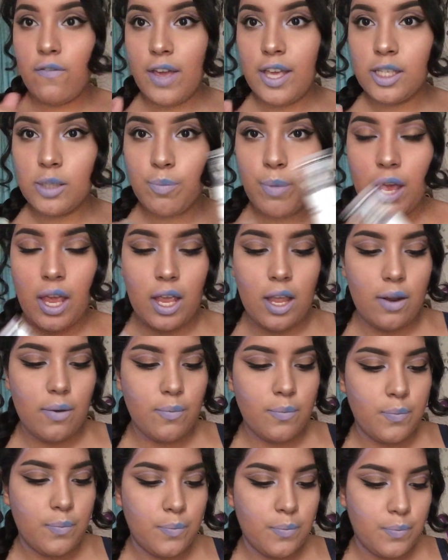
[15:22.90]
face paint
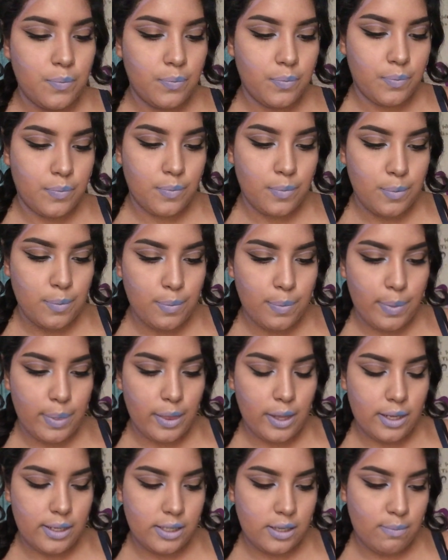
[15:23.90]

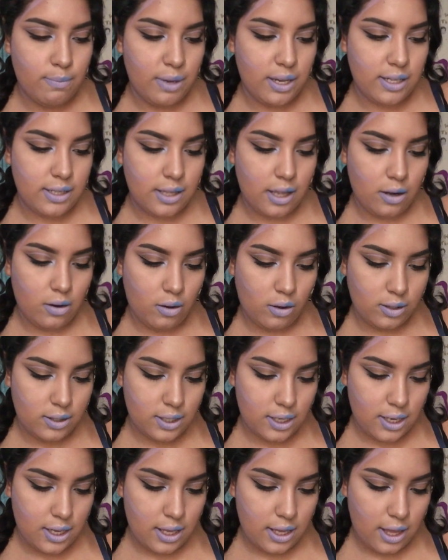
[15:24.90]
to mix that all
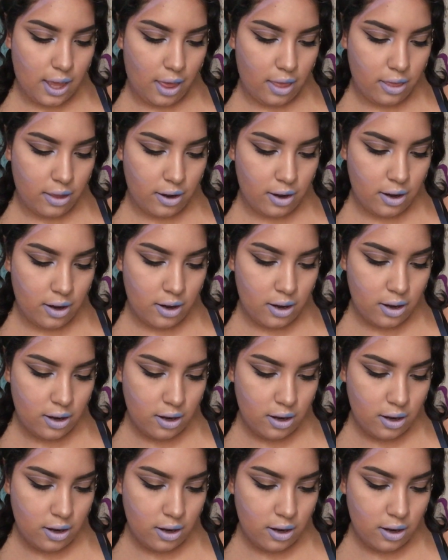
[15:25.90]
together.